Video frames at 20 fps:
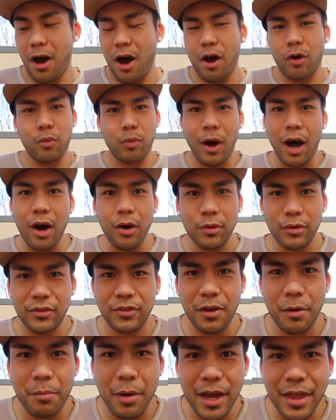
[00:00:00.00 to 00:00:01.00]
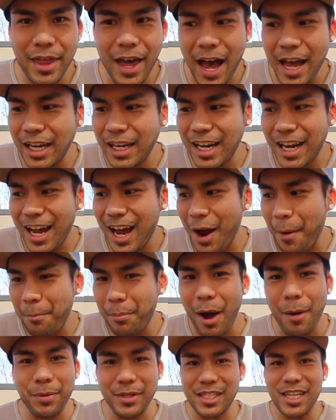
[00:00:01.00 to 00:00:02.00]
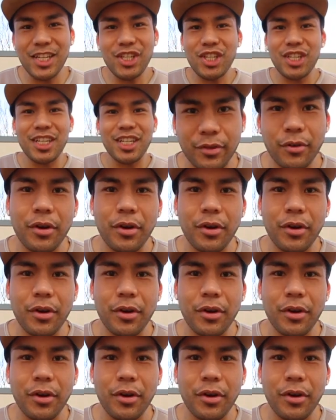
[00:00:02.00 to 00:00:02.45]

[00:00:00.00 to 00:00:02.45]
aroused by that proposition?